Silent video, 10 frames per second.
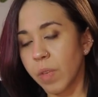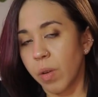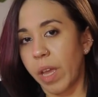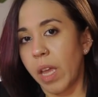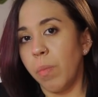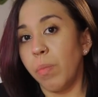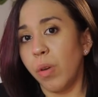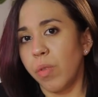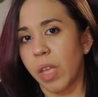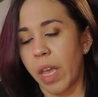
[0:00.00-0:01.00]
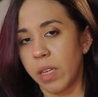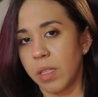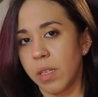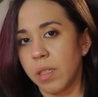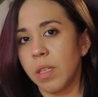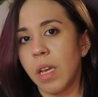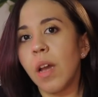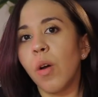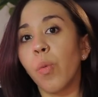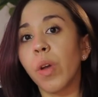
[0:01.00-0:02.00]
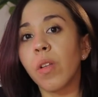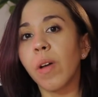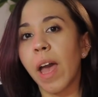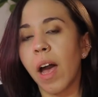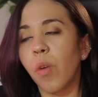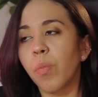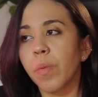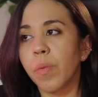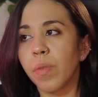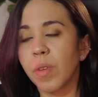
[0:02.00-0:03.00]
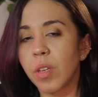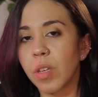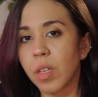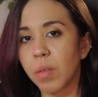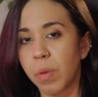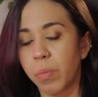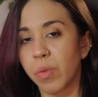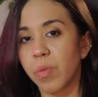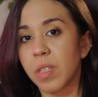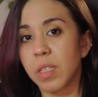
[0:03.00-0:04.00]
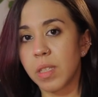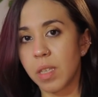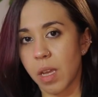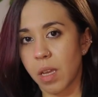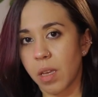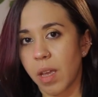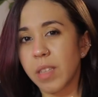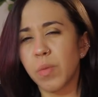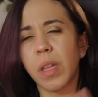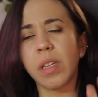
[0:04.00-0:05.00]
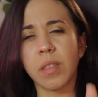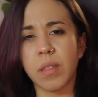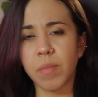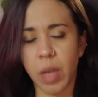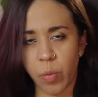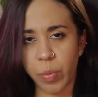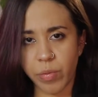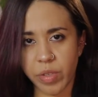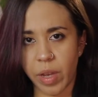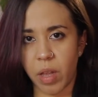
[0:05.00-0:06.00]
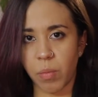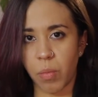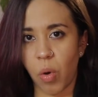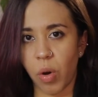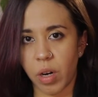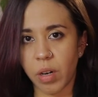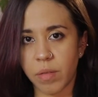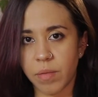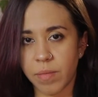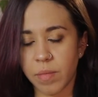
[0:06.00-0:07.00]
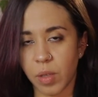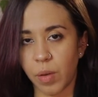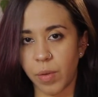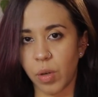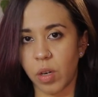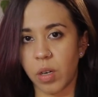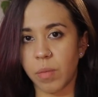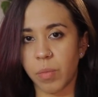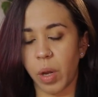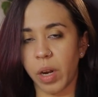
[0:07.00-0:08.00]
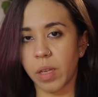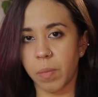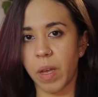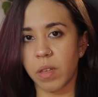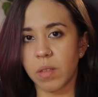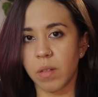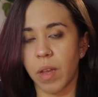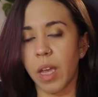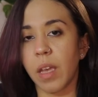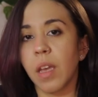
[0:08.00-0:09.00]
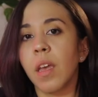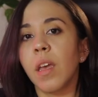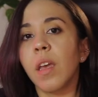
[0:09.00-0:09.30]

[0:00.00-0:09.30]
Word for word: okay, in both cases, will help people stick, as well as help you sell more of your product belt, okay?